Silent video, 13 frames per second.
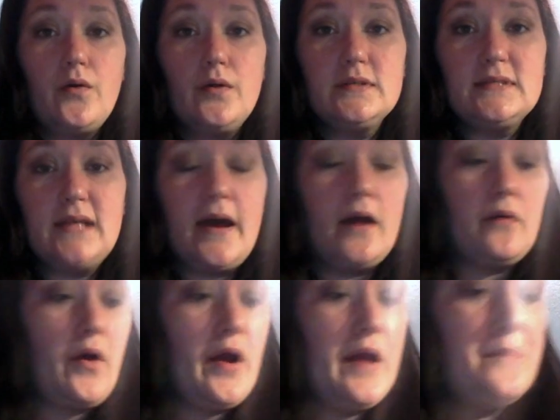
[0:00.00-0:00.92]
cool is that,
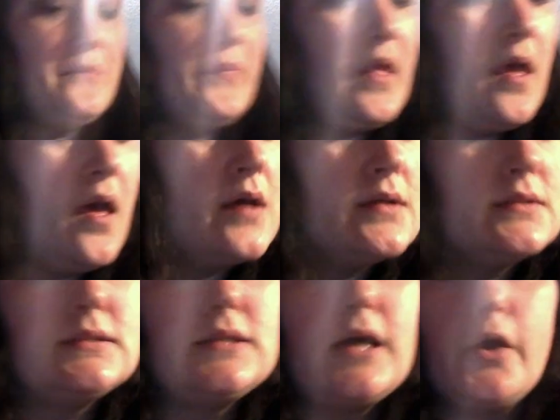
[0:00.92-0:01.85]
right?
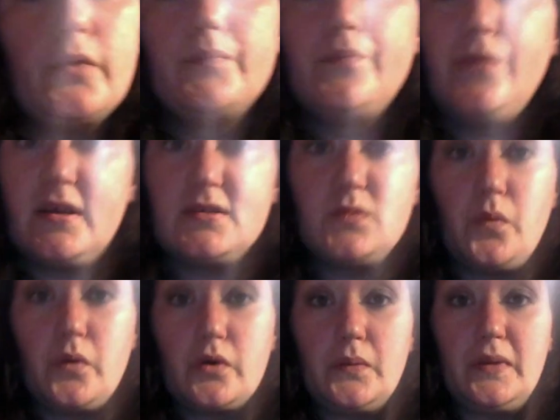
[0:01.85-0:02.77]
So that's
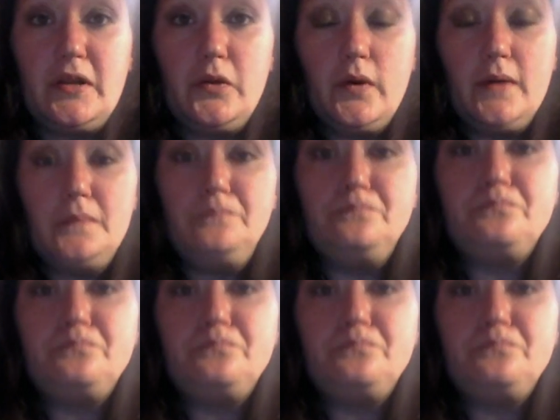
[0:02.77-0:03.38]
what we're going to be doing.